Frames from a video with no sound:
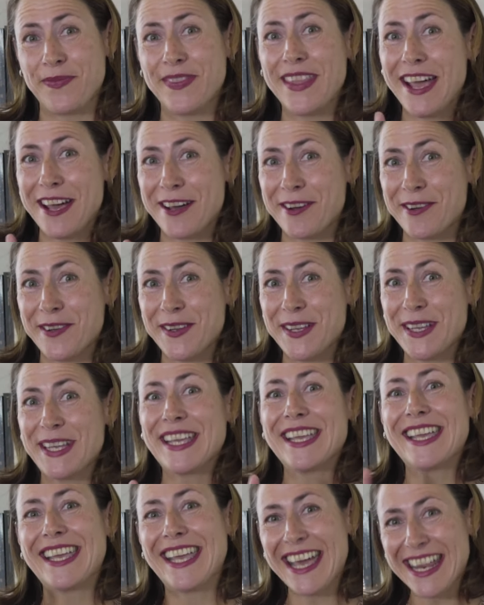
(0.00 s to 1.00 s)
Now,
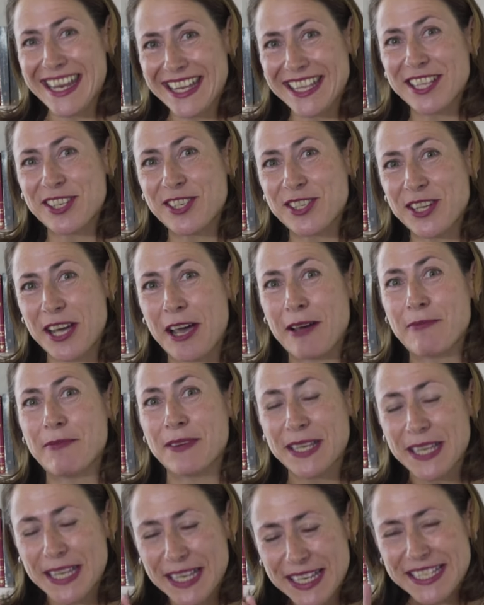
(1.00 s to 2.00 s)
getting the job
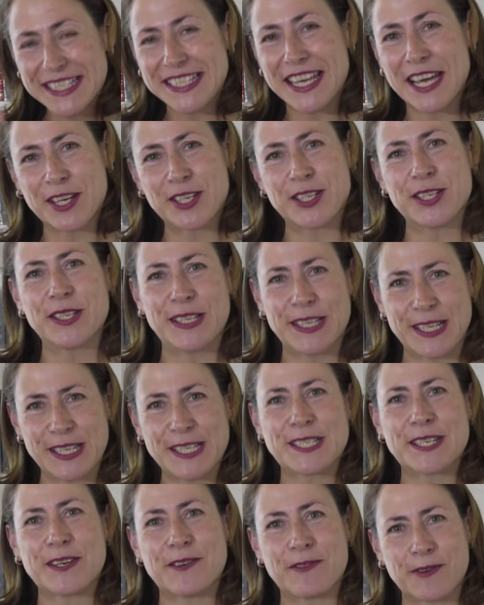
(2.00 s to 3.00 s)
is actually
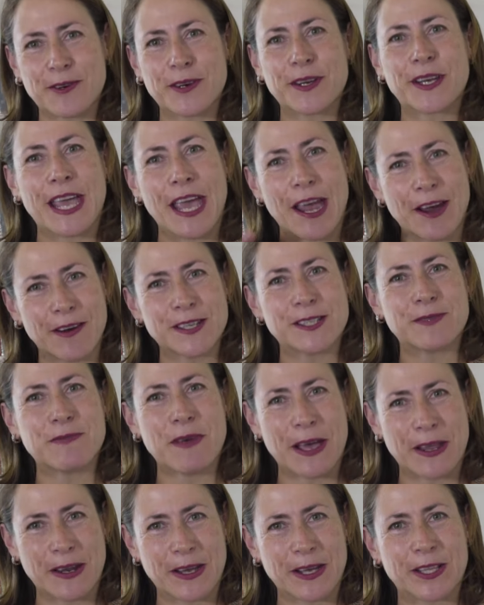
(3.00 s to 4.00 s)
easier for a
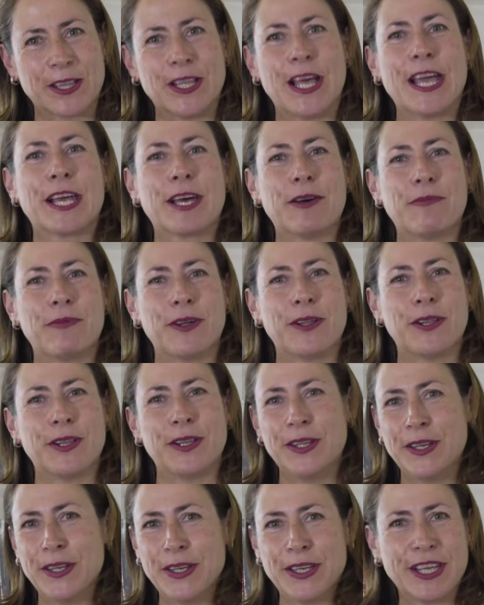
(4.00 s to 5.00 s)
charismatic,
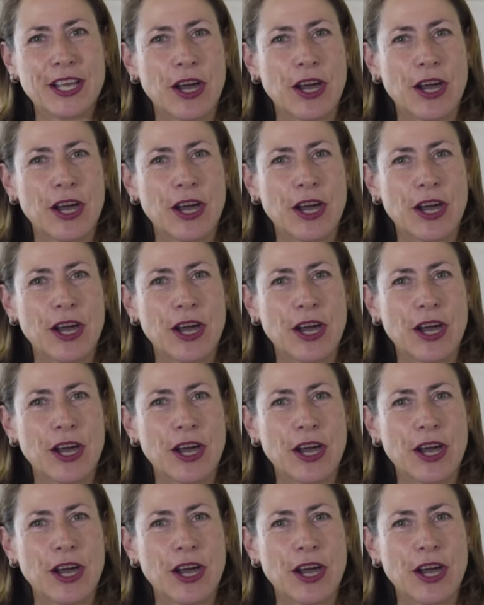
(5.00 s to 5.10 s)
likable,